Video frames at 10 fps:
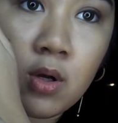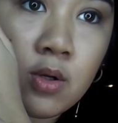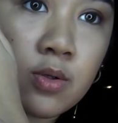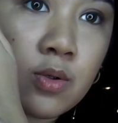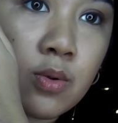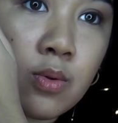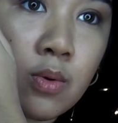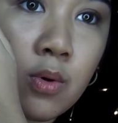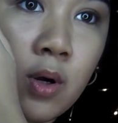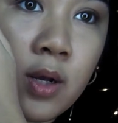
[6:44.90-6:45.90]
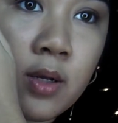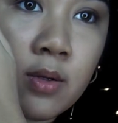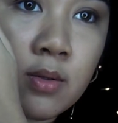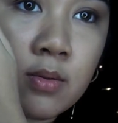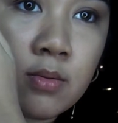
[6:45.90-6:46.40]
So,
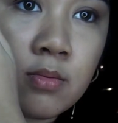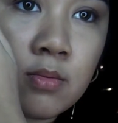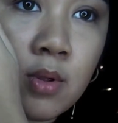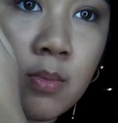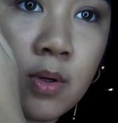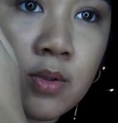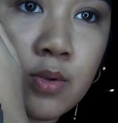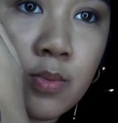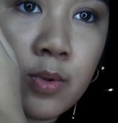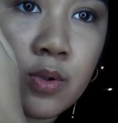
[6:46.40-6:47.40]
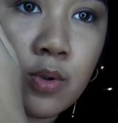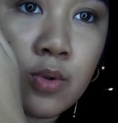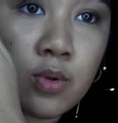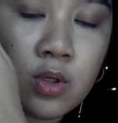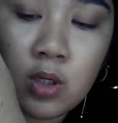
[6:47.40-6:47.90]
ayun. Diba? Super
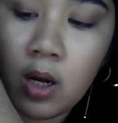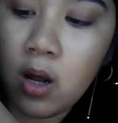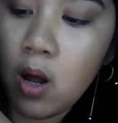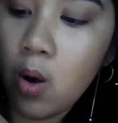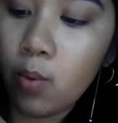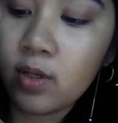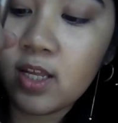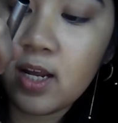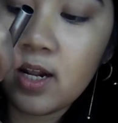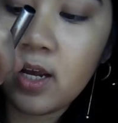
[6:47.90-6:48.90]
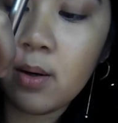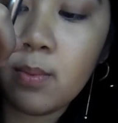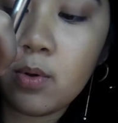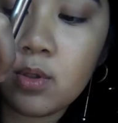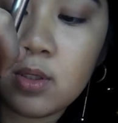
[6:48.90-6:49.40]
tuyo na siya. What I like
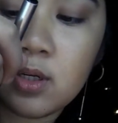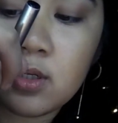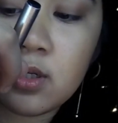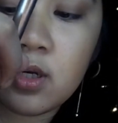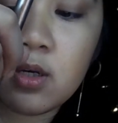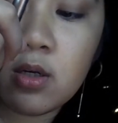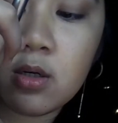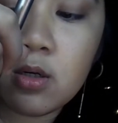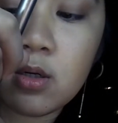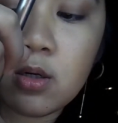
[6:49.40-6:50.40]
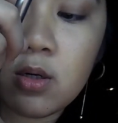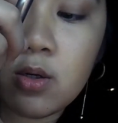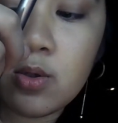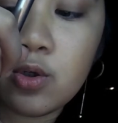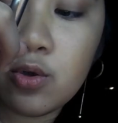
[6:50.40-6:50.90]
about it kasi
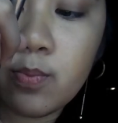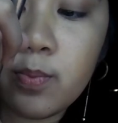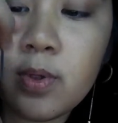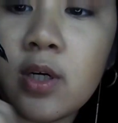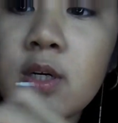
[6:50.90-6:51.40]
super